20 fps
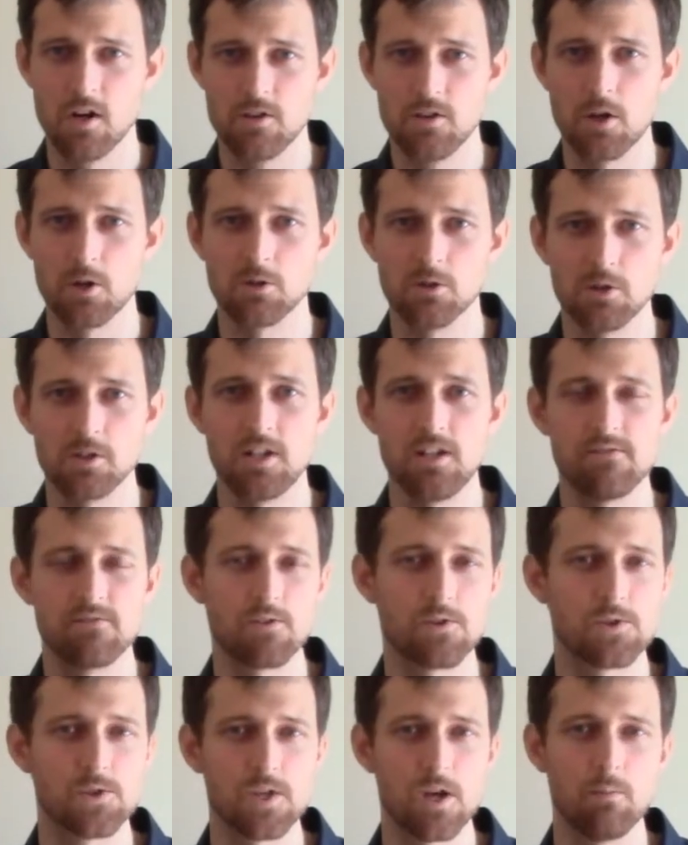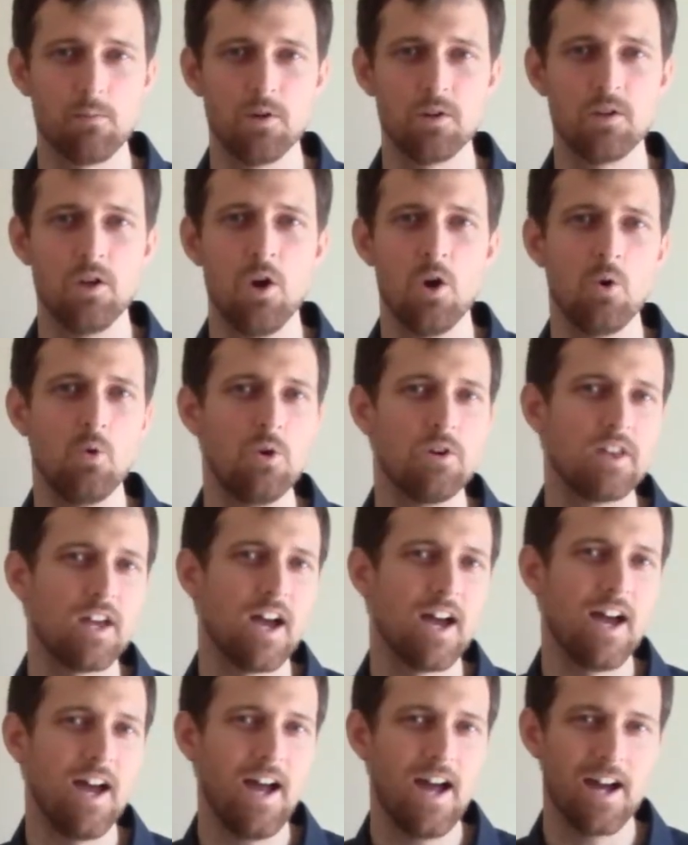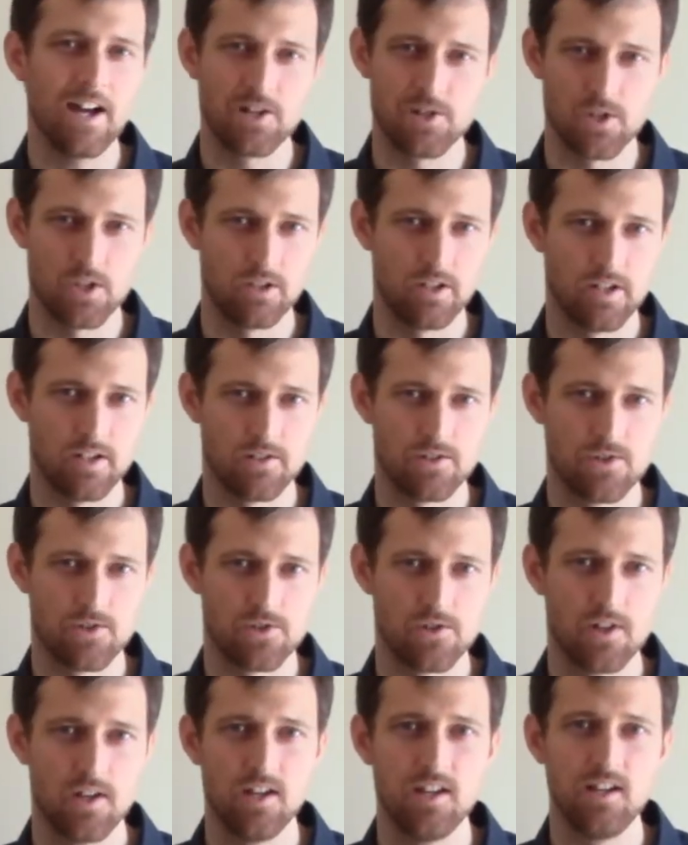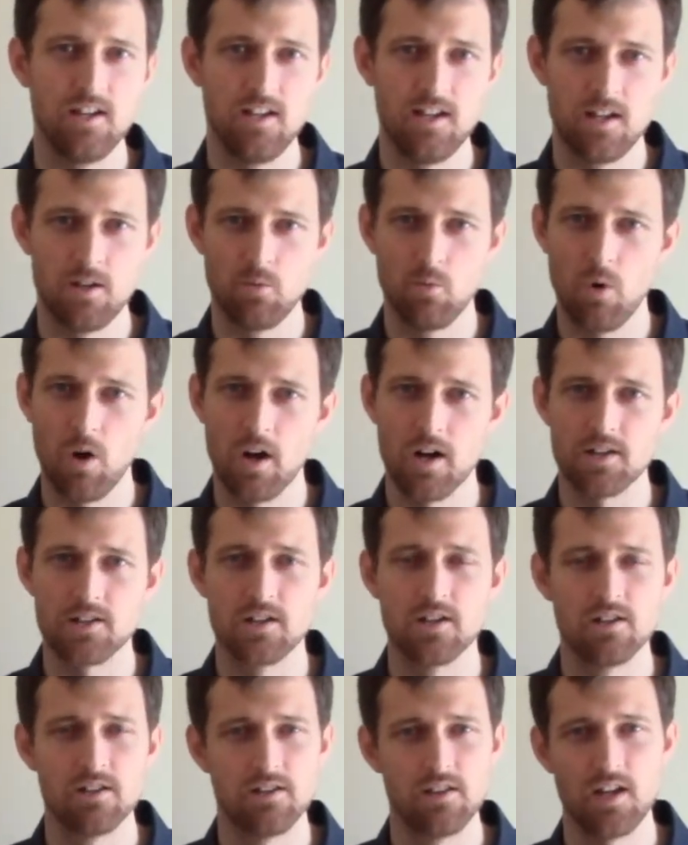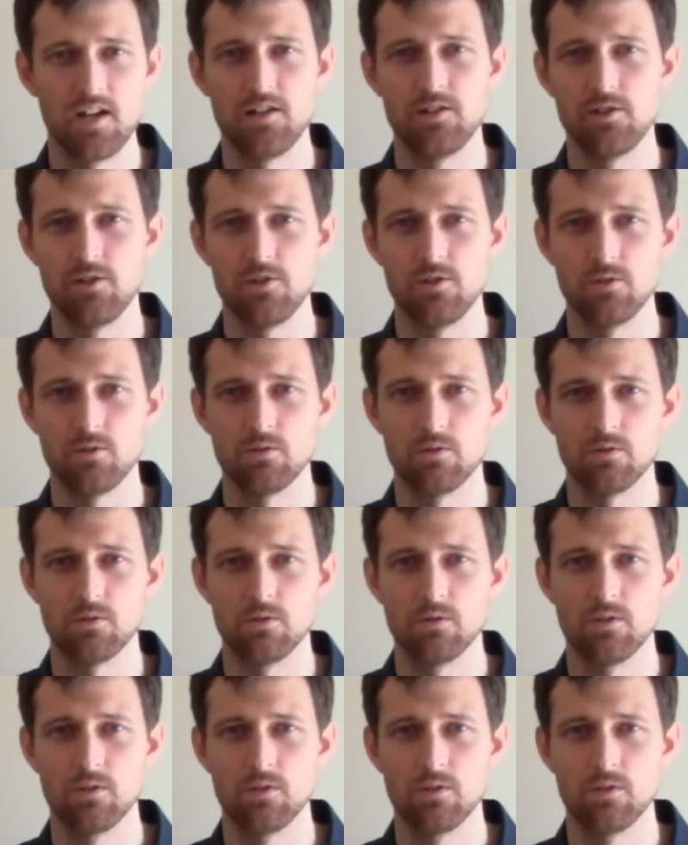They're looking for someone with excellence in what they do.